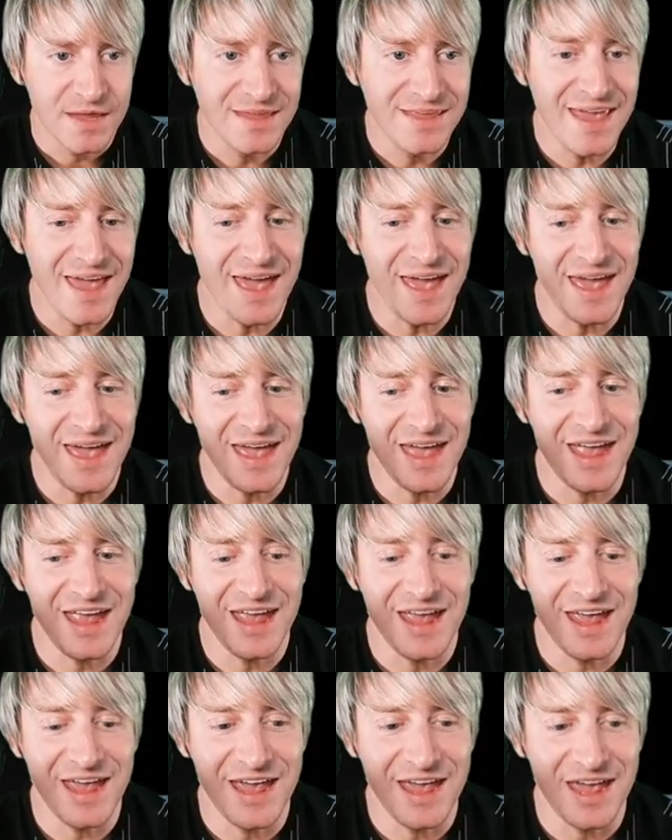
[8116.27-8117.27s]

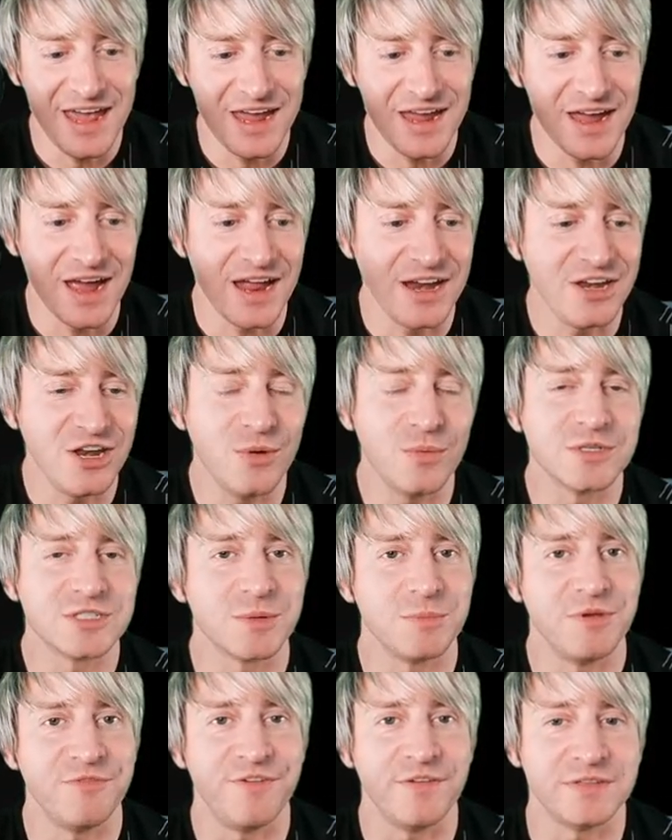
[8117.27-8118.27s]
Yay! I knew it was
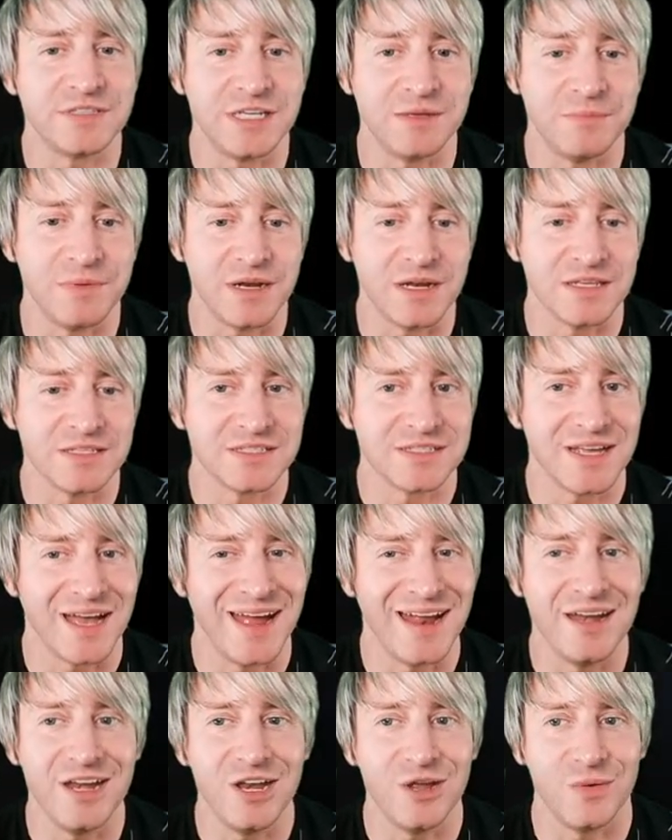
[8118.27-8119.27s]
gonna be 15 minutes.
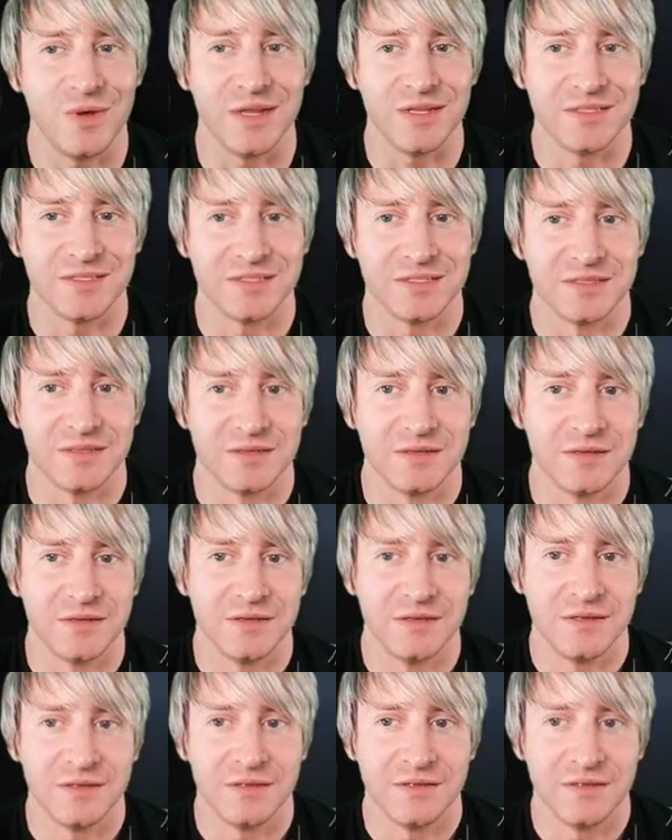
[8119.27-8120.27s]
I knew it.
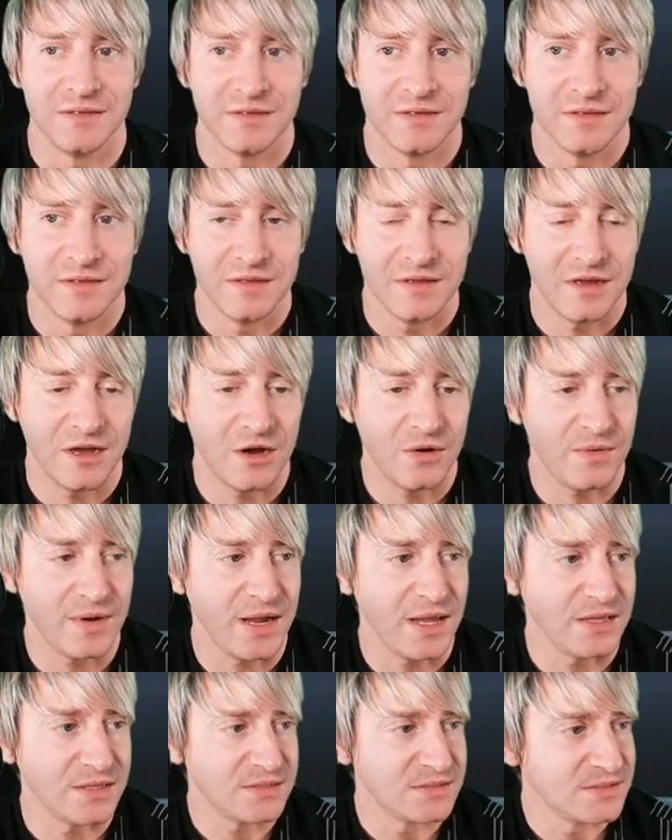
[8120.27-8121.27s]
All
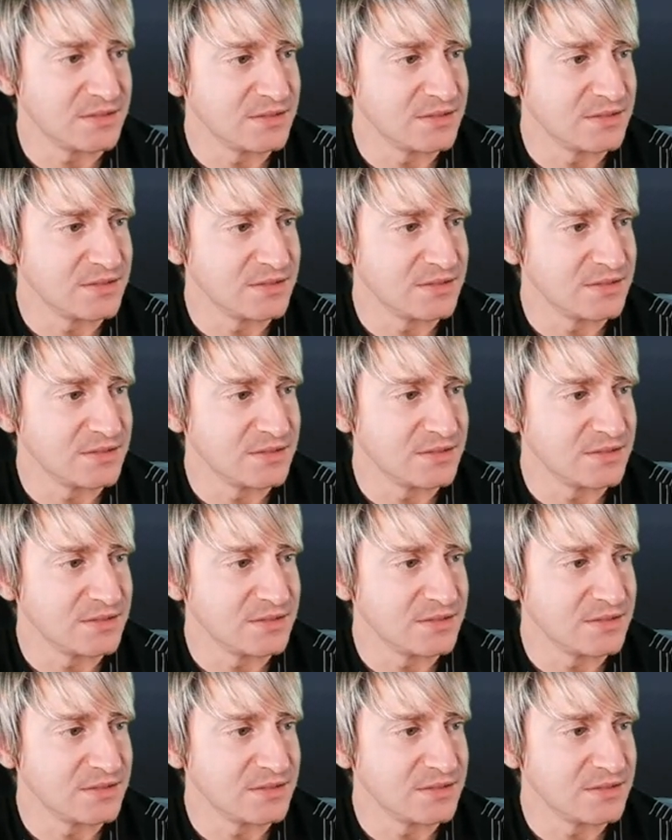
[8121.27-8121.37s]
right.